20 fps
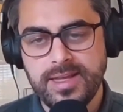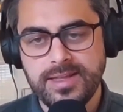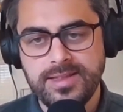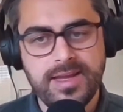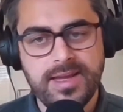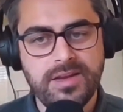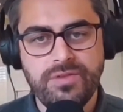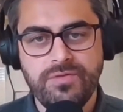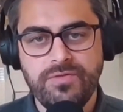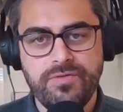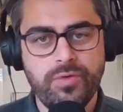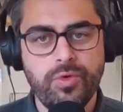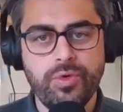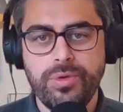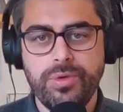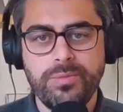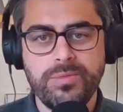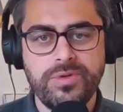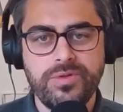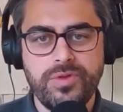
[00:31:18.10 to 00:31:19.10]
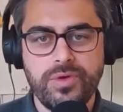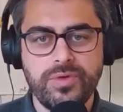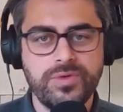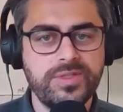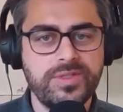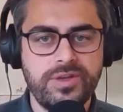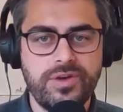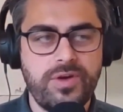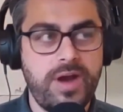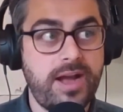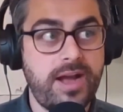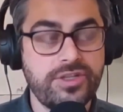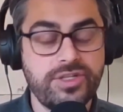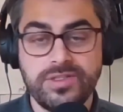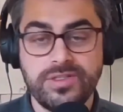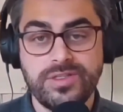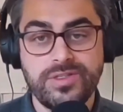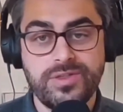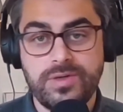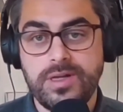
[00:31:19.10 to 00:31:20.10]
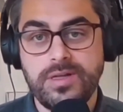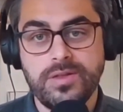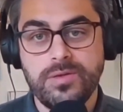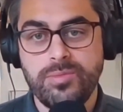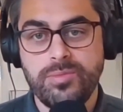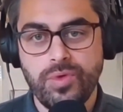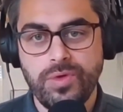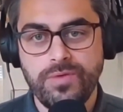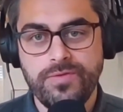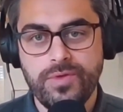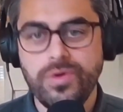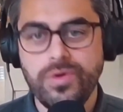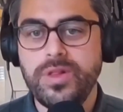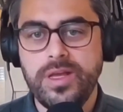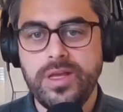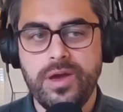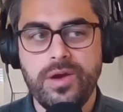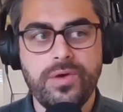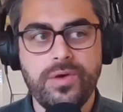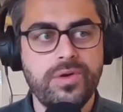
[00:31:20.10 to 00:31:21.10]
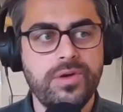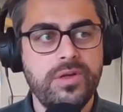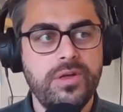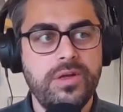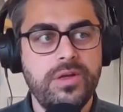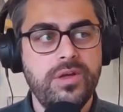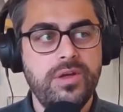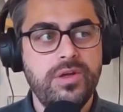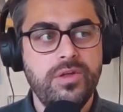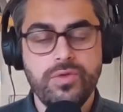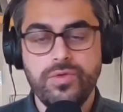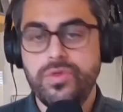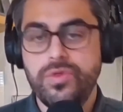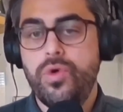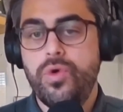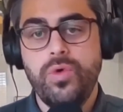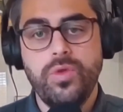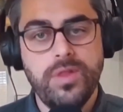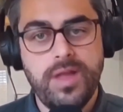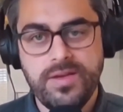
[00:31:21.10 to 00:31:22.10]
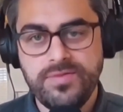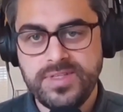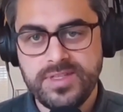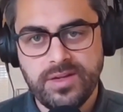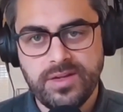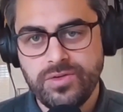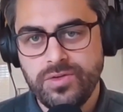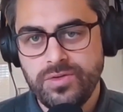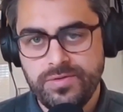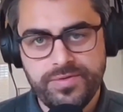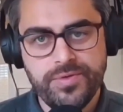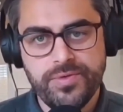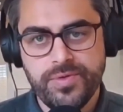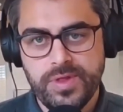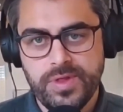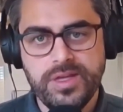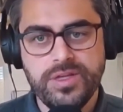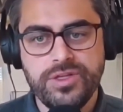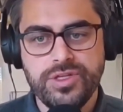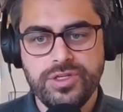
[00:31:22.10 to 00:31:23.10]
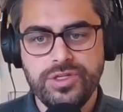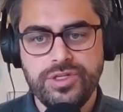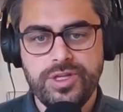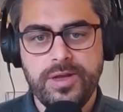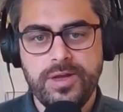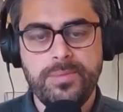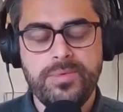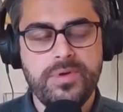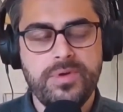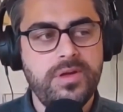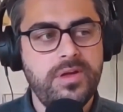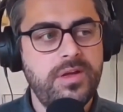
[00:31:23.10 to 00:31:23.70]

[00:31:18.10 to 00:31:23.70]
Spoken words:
that then informed those interactions around the portfolio through the whole life cycle of the relationship.